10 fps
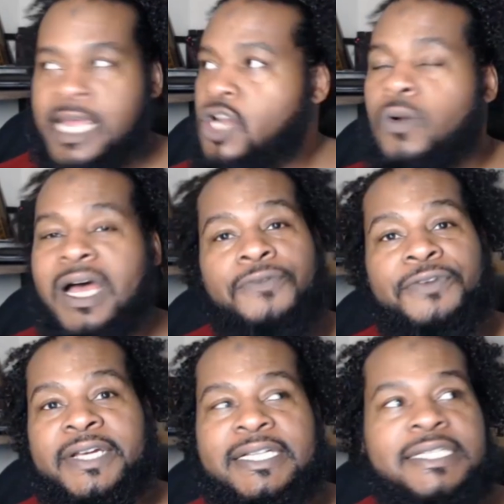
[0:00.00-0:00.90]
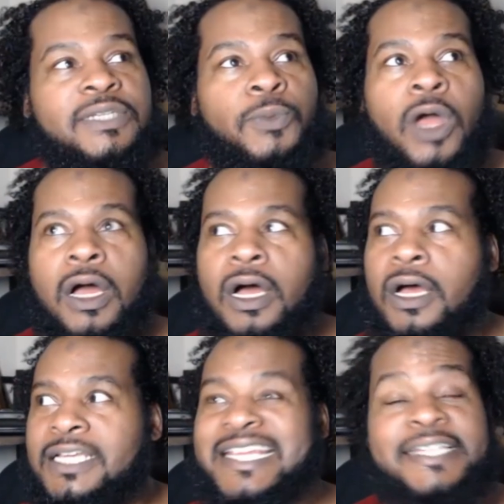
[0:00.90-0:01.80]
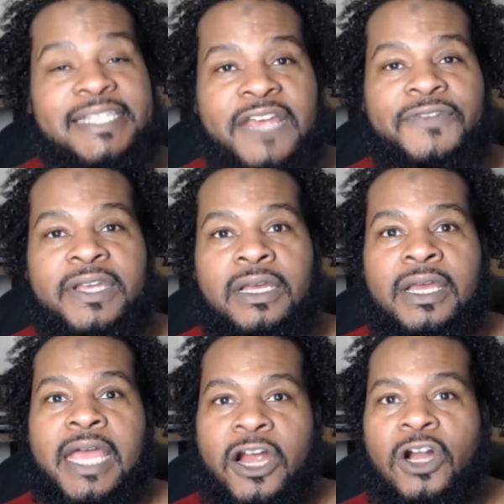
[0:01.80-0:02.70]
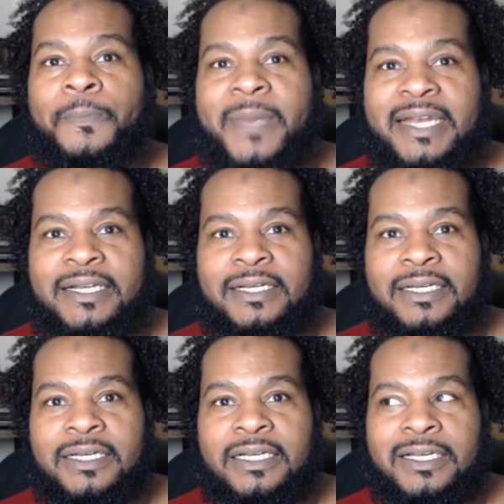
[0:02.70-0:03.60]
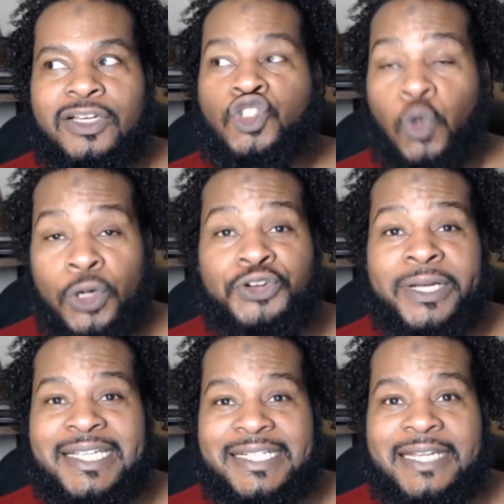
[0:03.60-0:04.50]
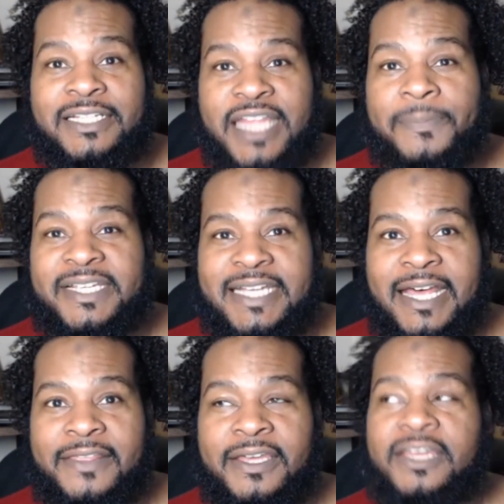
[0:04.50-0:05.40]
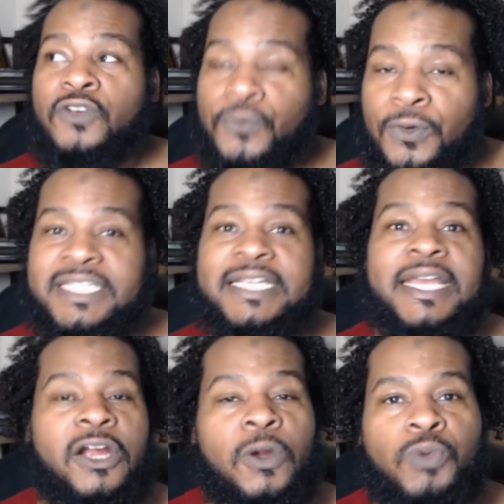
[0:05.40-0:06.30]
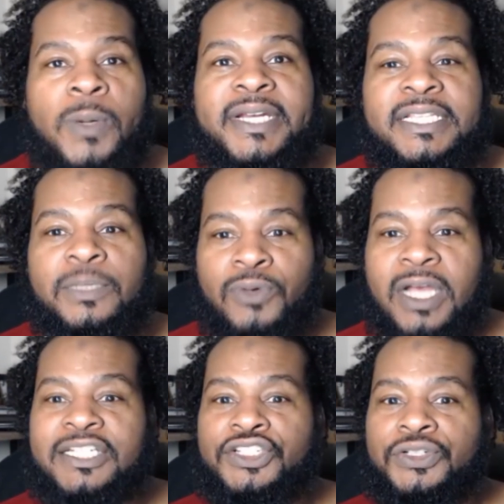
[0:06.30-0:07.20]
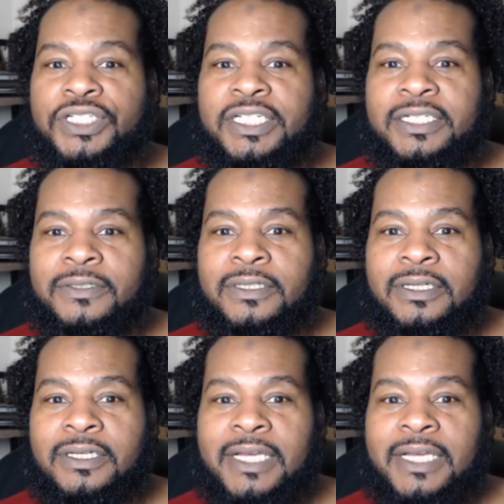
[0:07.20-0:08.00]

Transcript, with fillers: Ain't no Africans uh, enslaving Arab men, torturing to them to death, forcing Arab women into prostitution.